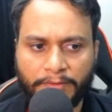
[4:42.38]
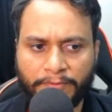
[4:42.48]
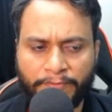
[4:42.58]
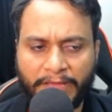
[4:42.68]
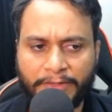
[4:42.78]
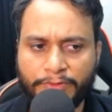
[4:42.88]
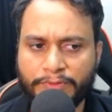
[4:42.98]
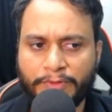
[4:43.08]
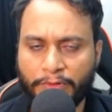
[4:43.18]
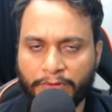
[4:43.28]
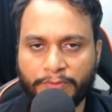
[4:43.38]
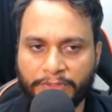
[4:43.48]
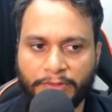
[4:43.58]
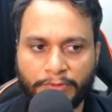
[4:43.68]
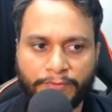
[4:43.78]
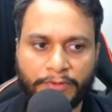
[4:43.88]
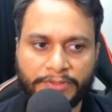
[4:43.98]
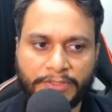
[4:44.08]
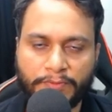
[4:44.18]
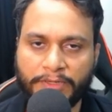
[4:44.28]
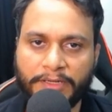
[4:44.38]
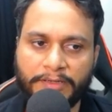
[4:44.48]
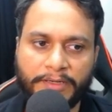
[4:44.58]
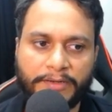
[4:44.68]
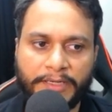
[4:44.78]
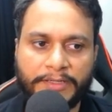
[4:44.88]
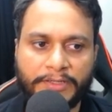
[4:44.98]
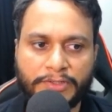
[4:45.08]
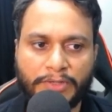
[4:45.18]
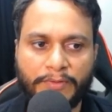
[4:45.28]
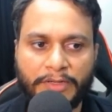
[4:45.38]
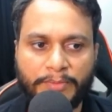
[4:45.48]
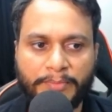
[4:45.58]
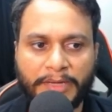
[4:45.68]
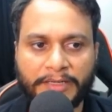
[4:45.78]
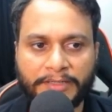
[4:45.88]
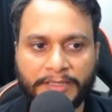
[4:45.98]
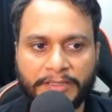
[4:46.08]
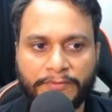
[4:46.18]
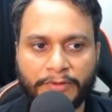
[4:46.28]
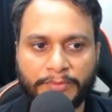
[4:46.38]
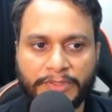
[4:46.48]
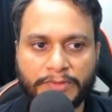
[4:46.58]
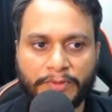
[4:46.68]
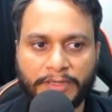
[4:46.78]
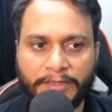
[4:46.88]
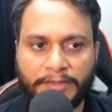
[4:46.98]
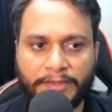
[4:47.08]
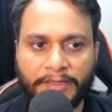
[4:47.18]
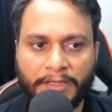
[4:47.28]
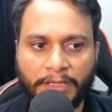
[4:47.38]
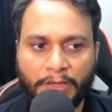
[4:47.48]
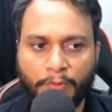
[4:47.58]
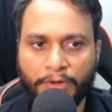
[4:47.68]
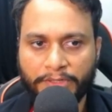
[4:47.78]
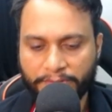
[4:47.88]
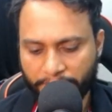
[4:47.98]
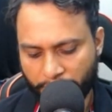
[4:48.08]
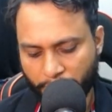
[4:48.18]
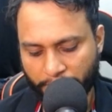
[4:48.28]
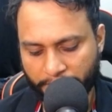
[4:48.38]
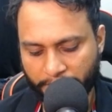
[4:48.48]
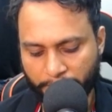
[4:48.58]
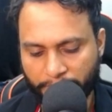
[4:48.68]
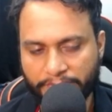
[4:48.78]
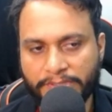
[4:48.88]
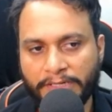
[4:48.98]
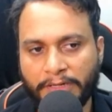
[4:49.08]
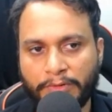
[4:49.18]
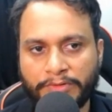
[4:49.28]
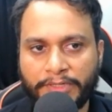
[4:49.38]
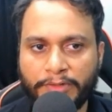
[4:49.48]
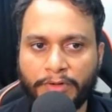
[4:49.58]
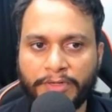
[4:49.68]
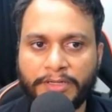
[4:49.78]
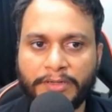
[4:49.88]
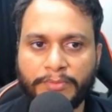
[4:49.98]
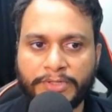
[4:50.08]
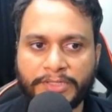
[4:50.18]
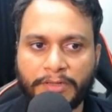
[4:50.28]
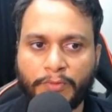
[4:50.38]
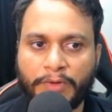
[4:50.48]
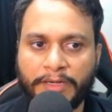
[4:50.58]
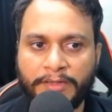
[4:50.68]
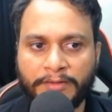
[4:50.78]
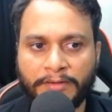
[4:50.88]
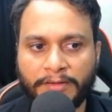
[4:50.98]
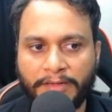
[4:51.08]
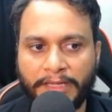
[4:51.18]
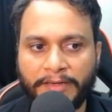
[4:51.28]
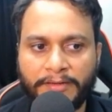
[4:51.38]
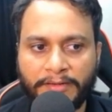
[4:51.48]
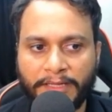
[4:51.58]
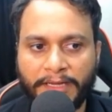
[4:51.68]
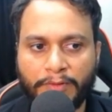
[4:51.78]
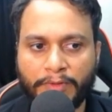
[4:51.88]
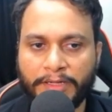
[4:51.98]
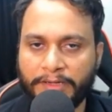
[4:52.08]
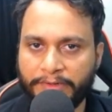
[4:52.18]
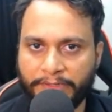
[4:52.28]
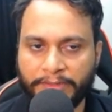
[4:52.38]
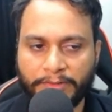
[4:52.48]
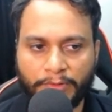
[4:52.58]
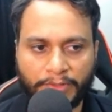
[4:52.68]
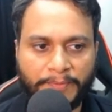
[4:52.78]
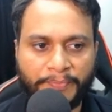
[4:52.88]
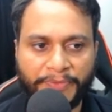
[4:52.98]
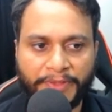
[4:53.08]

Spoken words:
values will not work out for this 100, right? So I will be backtracking from this 100. What are the recorded numbers till now? The recorded numbers are 1, 10, and 100. Okay,